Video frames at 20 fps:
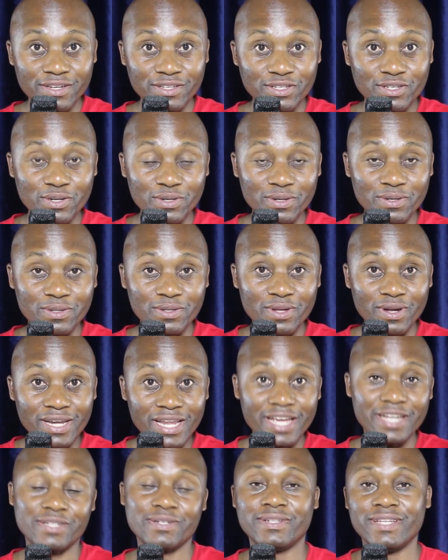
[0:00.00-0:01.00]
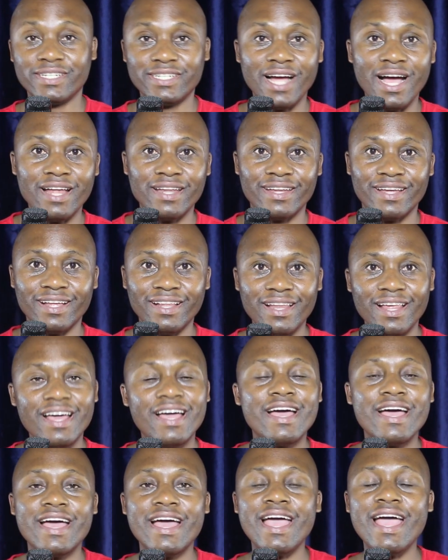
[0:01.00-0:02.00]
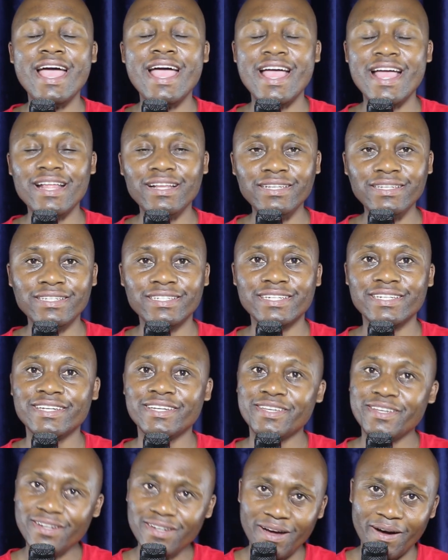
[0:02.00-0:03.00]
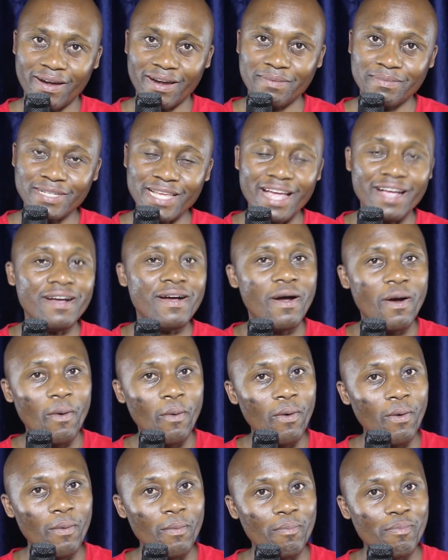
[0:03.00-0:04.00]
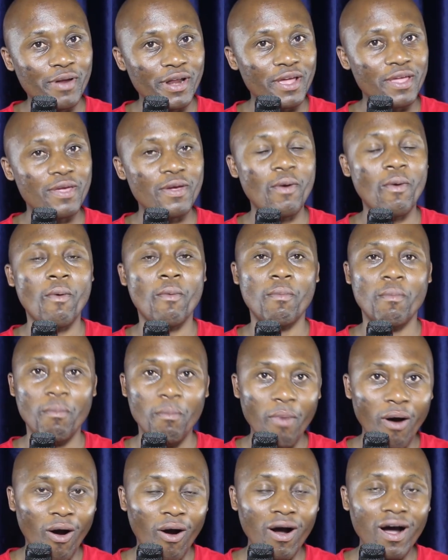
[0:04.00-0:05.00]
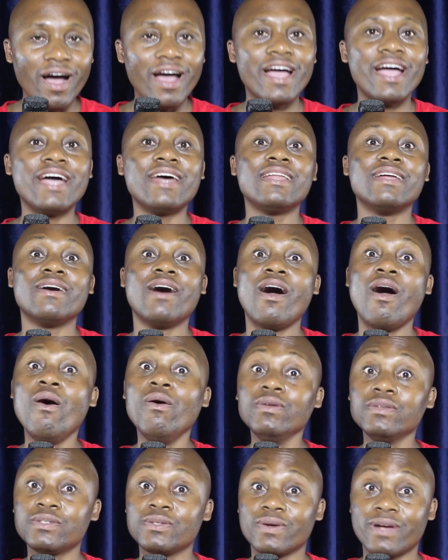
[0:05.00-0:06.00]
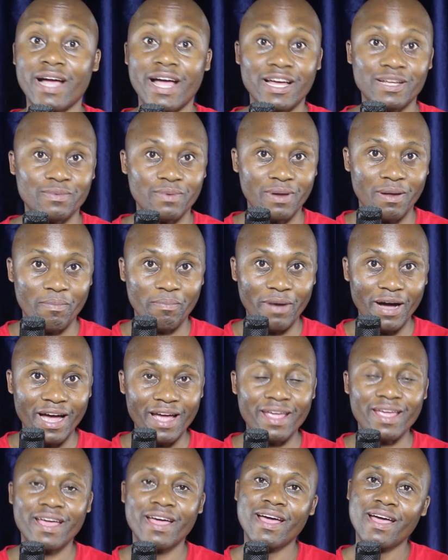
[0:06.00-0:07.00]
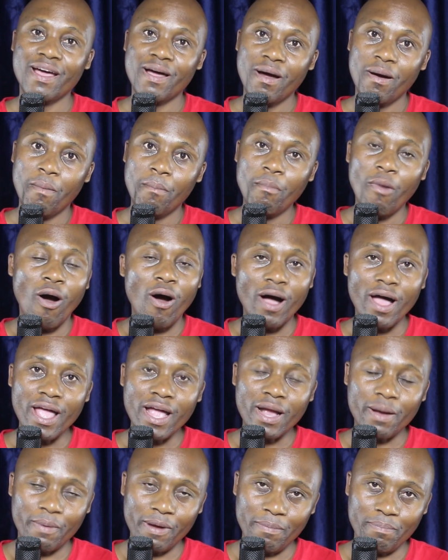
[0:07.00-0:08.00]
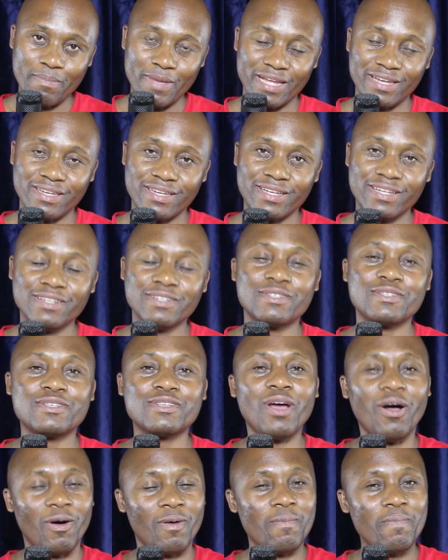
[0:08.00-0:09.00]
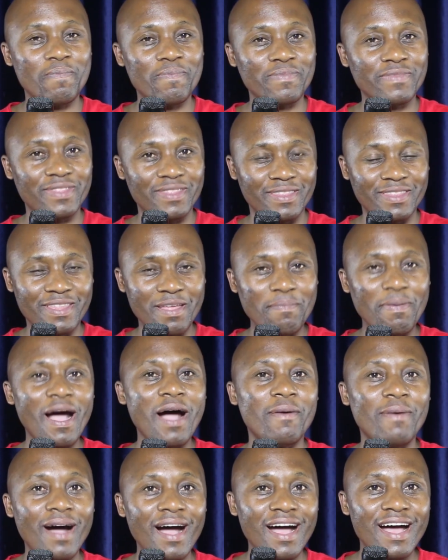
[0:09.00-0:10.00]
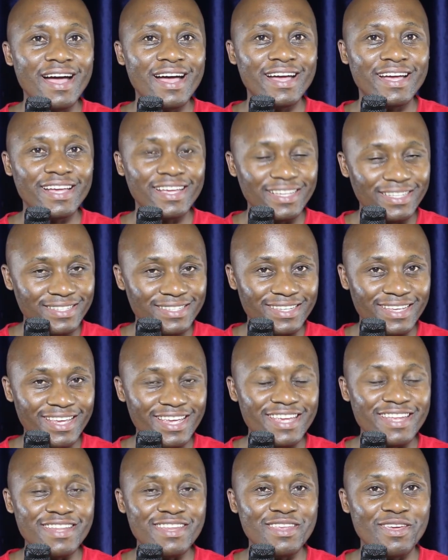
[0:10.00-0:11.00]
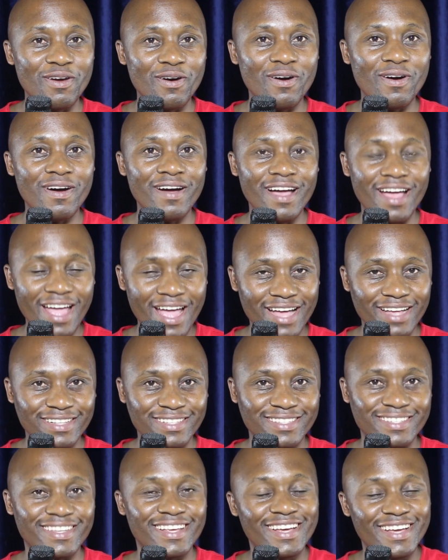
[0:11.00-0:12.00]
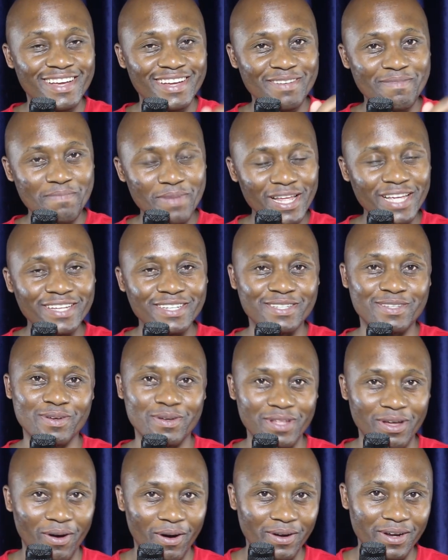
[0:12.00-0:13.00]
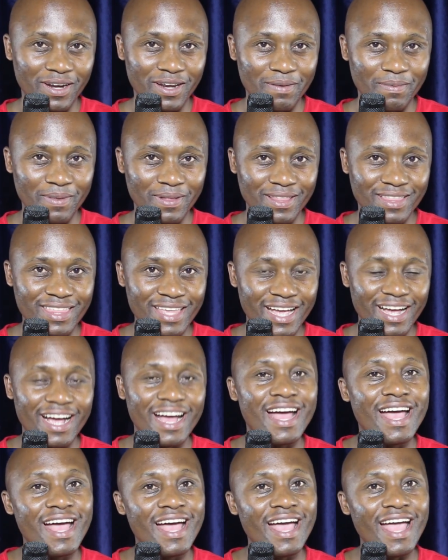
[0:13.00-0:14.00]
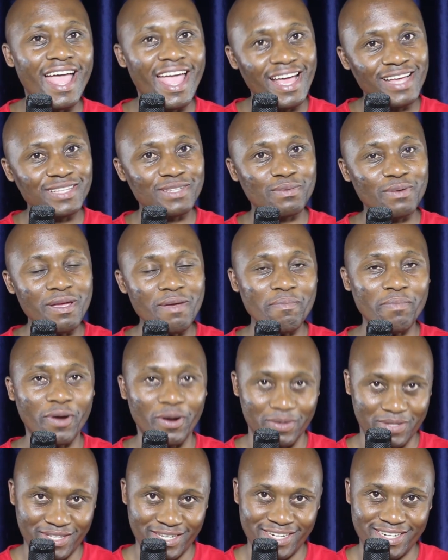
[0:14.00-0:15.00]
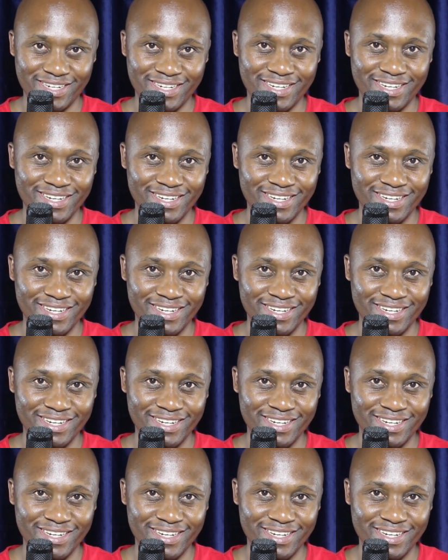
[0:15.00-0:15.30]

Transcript: to donate to the channel, and you know what I'm saying, we'll bring you more, and also guys want to buy more equipment. So the power is in your hands. Please do the honorable thing as we proceed.